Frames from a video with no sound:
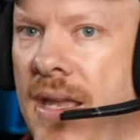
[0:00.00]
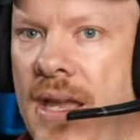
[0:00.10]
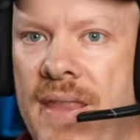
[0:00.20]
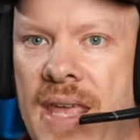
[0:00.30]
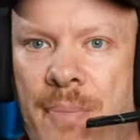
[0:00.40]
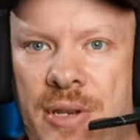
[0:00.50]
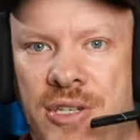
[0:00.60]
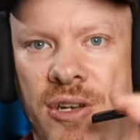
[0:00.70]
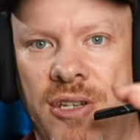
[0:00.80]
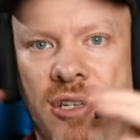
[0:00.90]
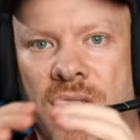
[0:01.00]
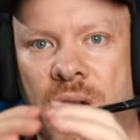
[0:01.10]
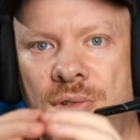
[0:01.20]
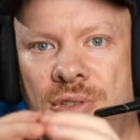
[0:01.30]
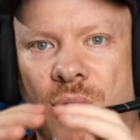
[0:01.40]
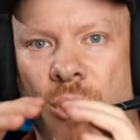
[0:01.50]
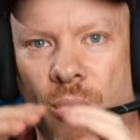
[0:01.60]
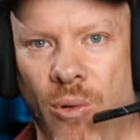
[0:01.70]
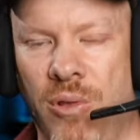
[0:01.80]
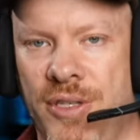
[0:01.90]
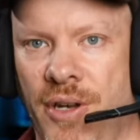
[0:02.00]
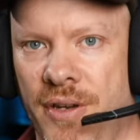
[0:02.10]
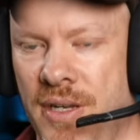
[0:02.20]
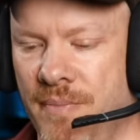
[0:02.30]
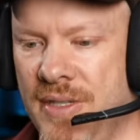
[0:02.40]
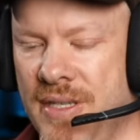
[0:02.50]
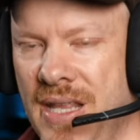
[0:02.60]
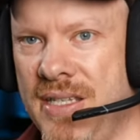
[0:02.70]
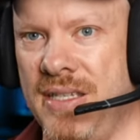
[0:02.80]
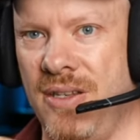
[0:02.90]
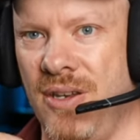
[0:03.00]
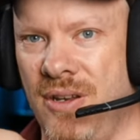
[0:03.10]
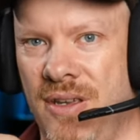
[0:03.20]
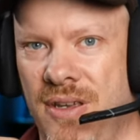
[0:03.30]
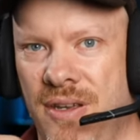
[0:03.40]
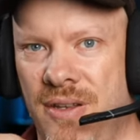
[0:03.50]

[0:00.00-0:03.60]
and the aperture is closed all the time so that's uh,